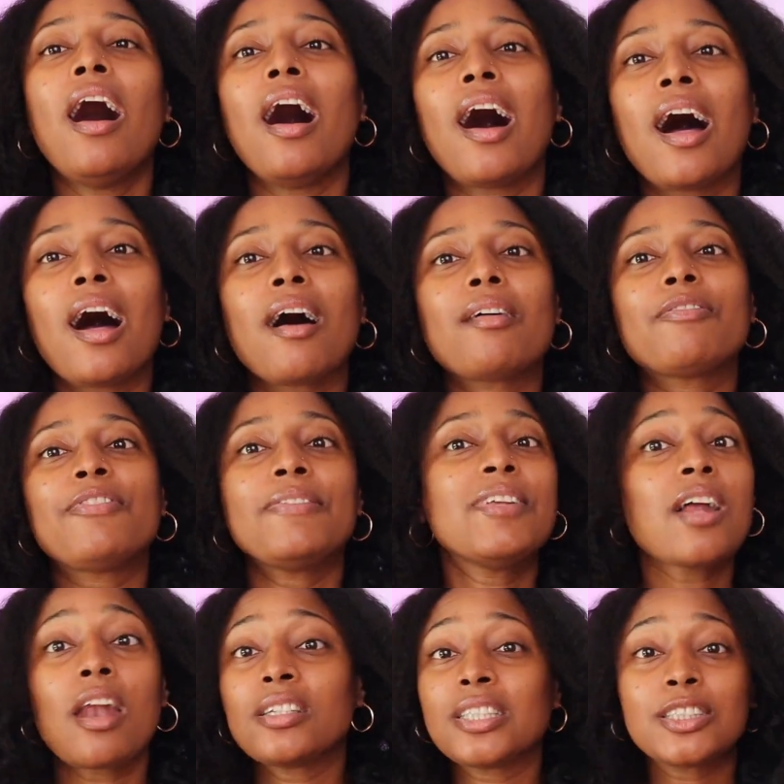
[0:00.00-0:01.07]
$50
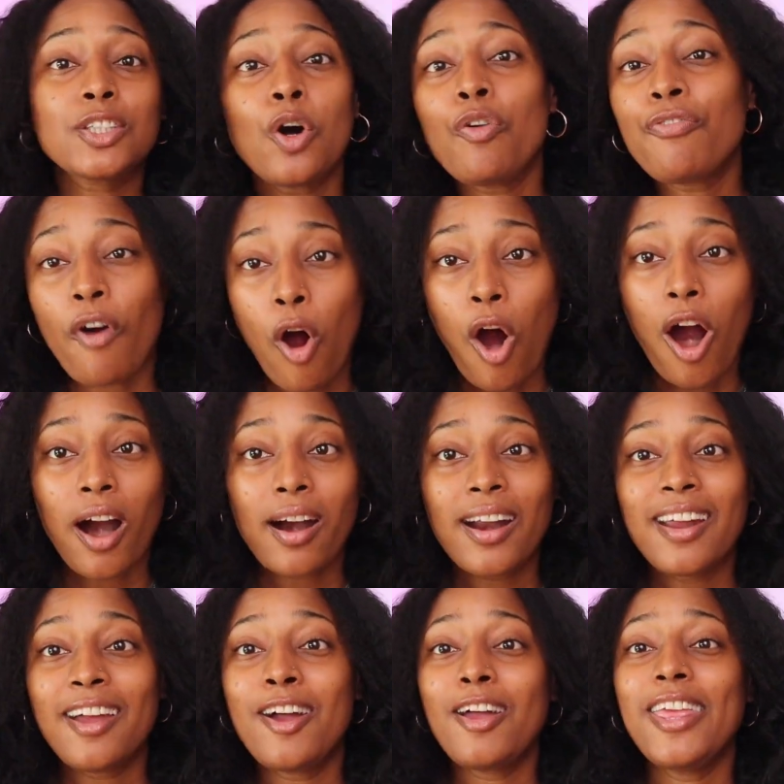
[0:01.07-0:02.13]
doesn't go far
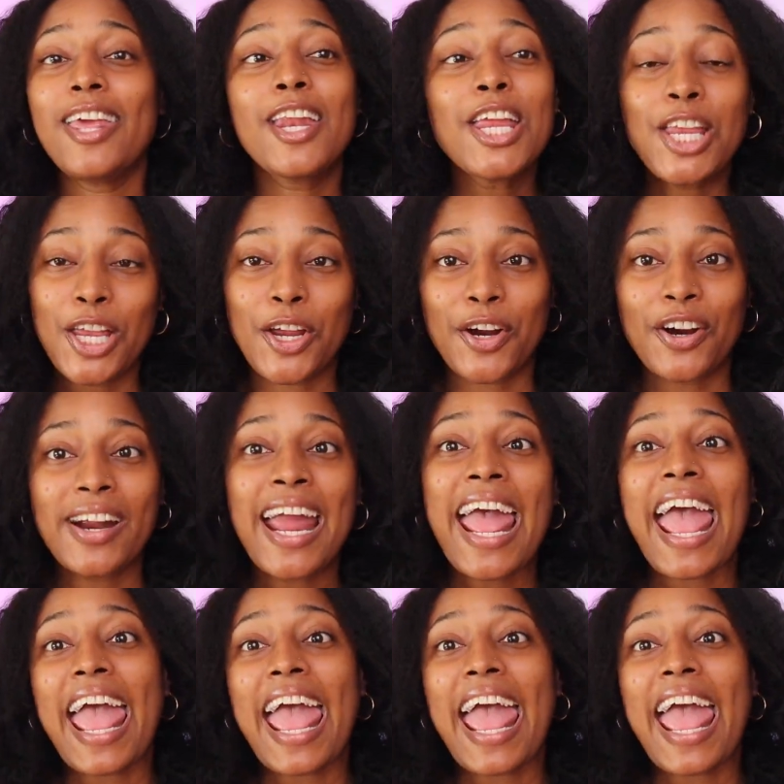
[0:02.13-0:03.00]
in a year,